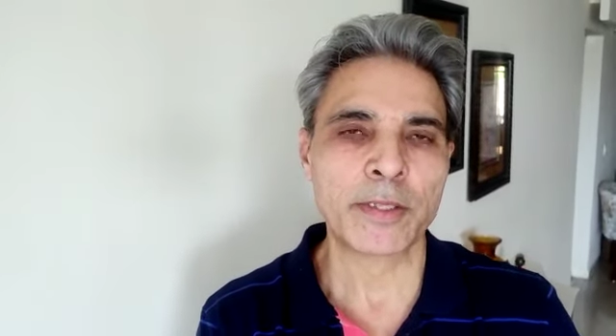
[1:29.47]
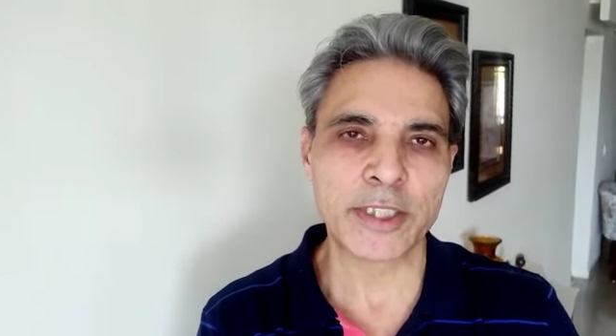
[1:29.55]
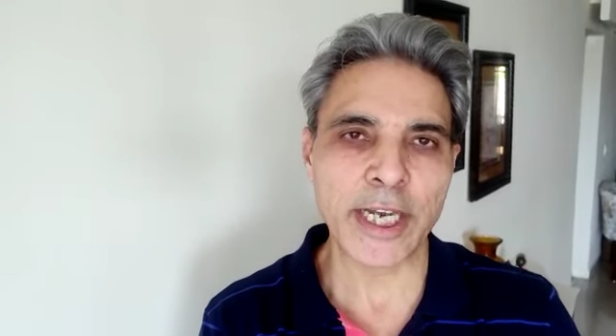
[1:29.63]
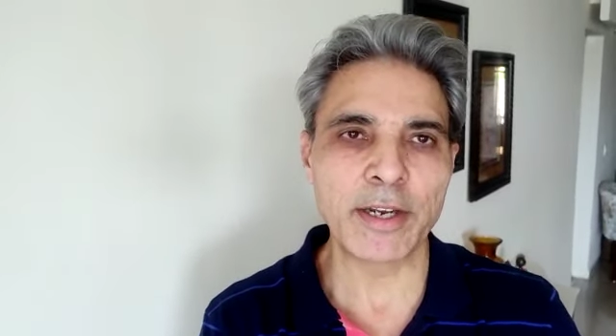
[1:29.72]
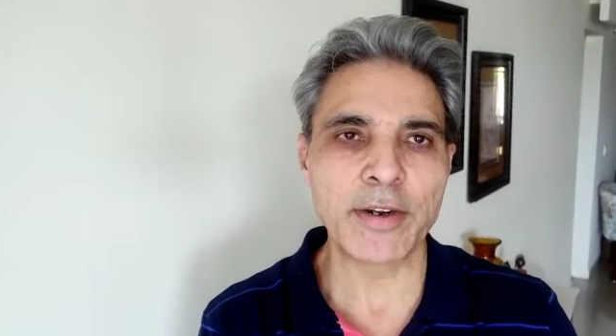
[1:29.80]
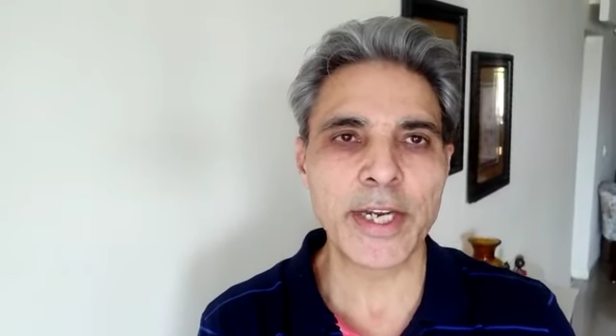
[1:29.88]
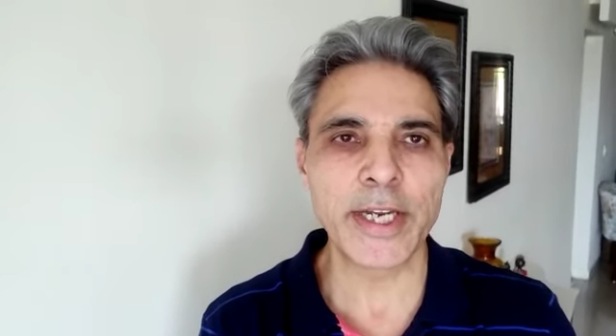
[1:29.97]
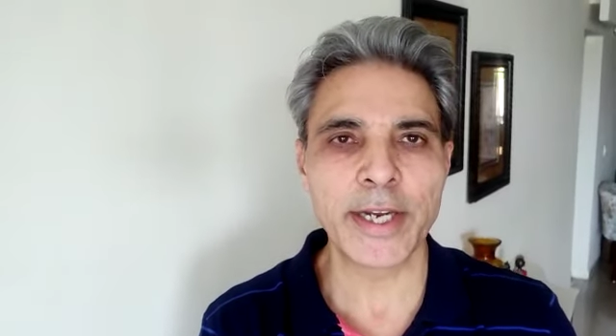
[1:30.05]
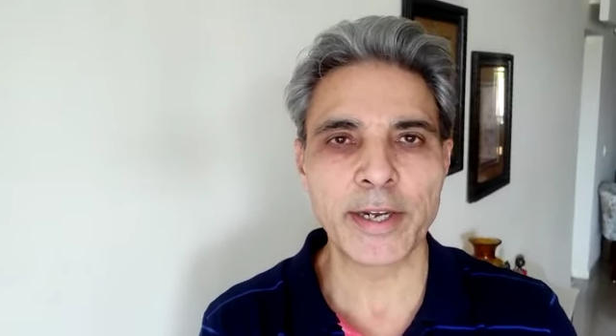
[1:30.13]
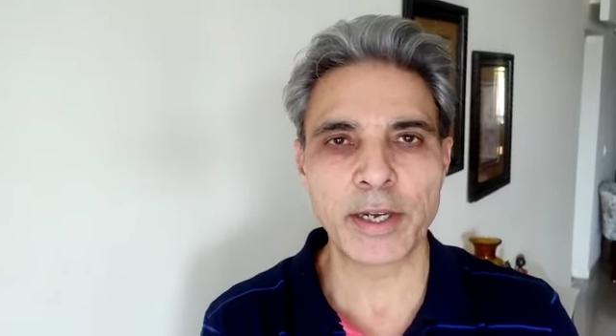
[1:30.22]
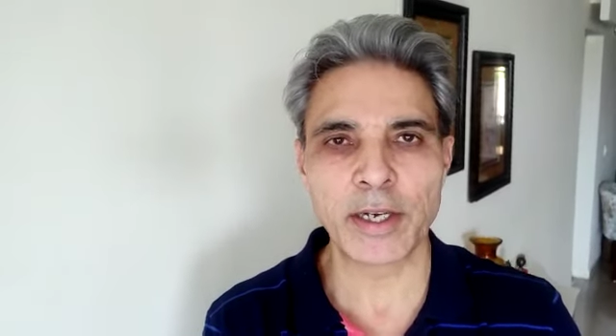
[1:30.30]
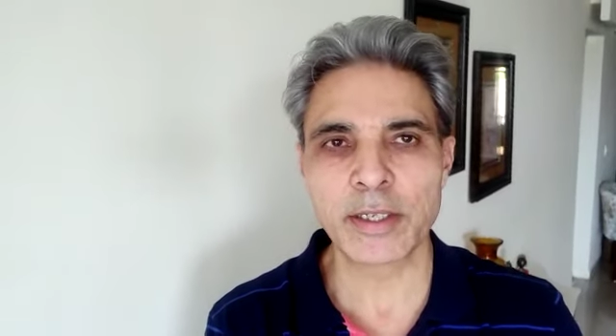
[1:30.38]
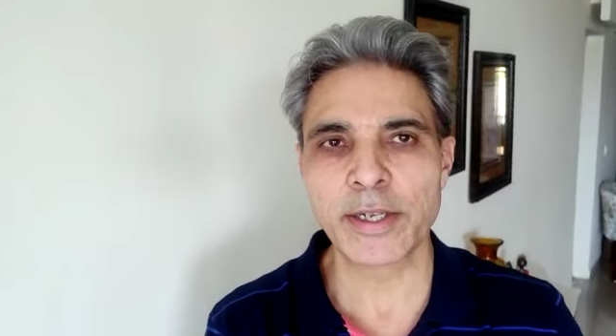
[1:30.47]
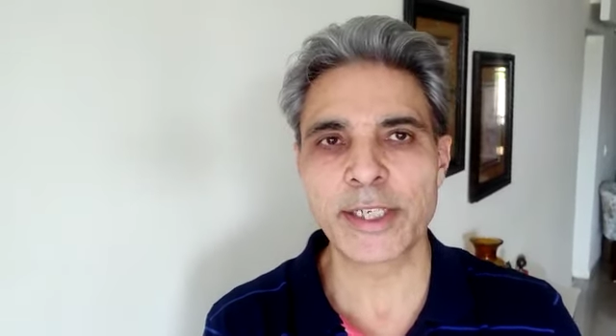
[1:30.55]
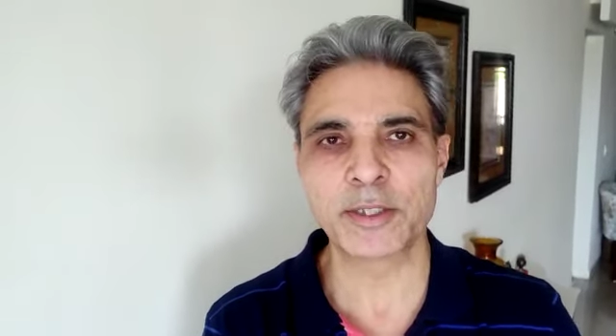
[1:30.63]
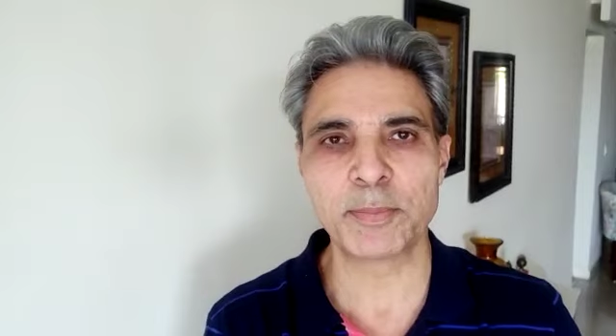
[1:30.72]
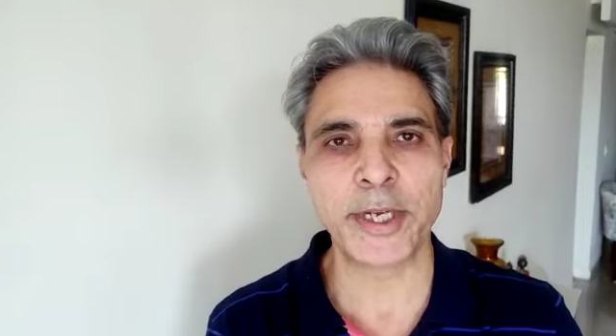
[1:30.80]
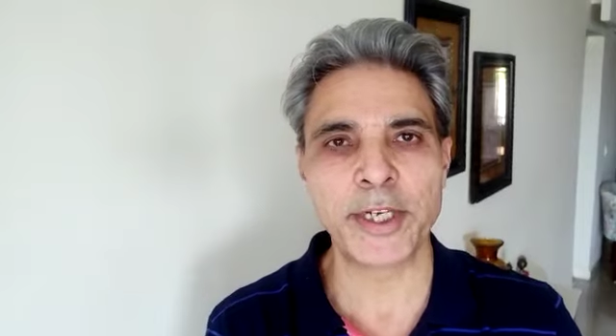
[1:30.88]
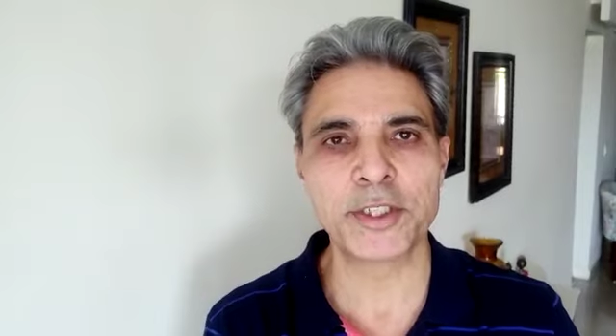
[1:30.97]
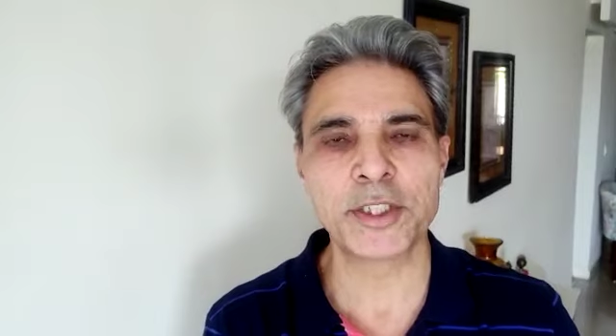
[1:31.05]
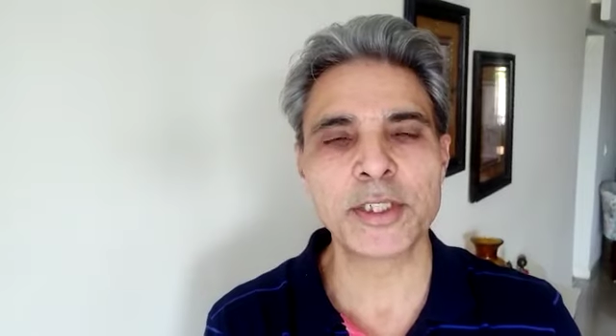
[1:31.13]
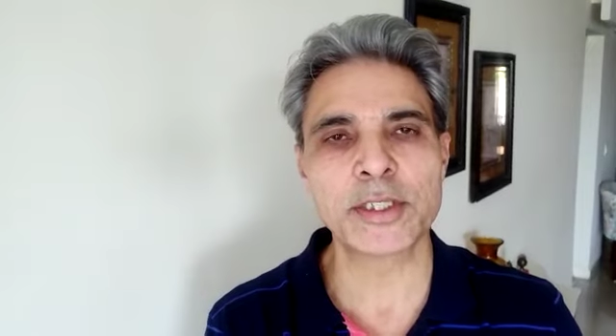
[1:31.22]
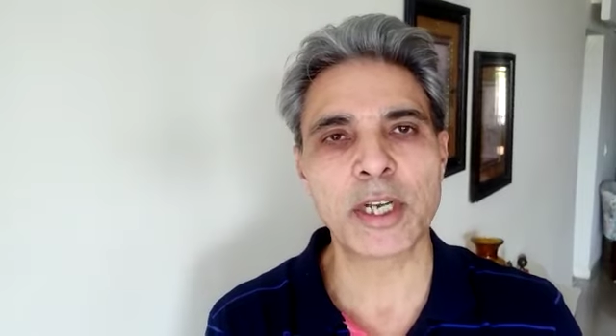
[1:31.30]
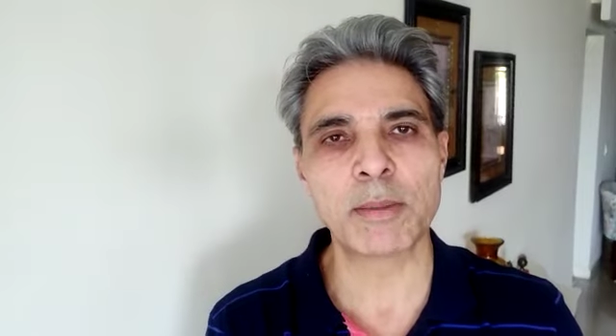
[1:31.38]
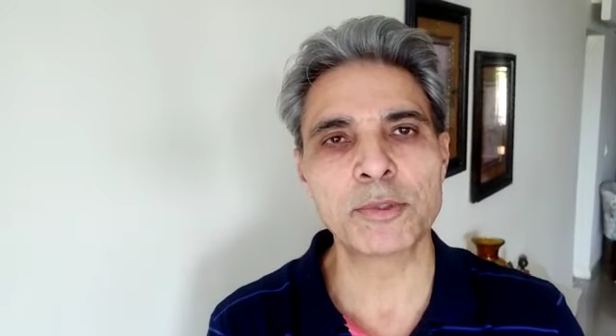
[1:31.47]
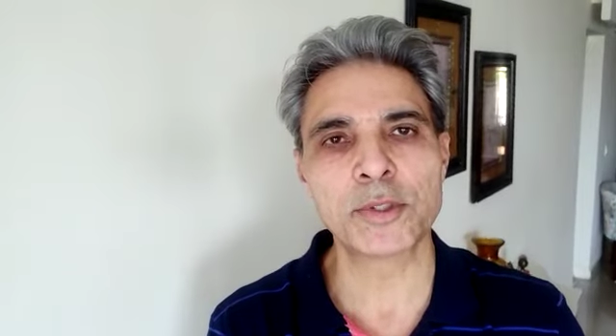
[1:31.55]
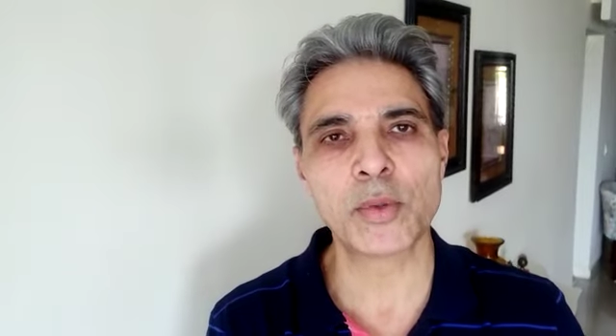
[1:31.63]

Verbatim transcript: salary and other expenditures comes